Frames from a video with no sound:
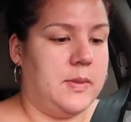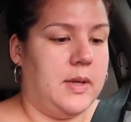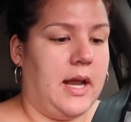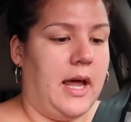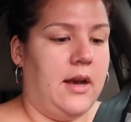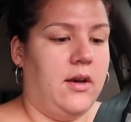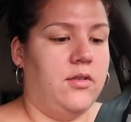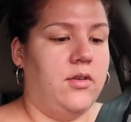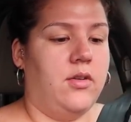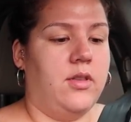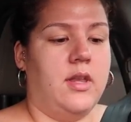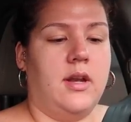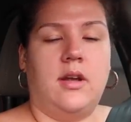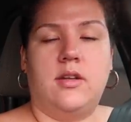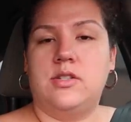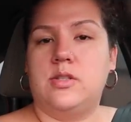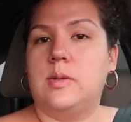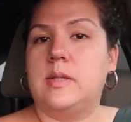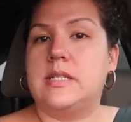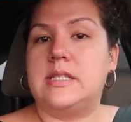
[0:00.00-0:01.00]
but I don't know that
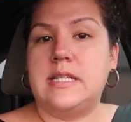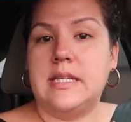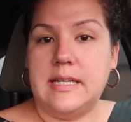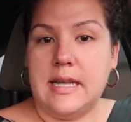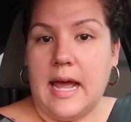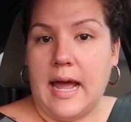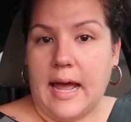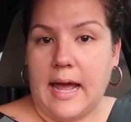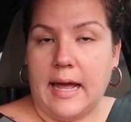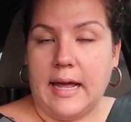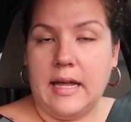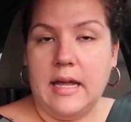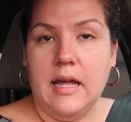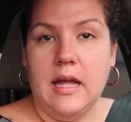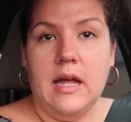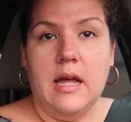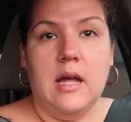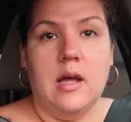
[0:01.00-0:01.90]
I'll do it today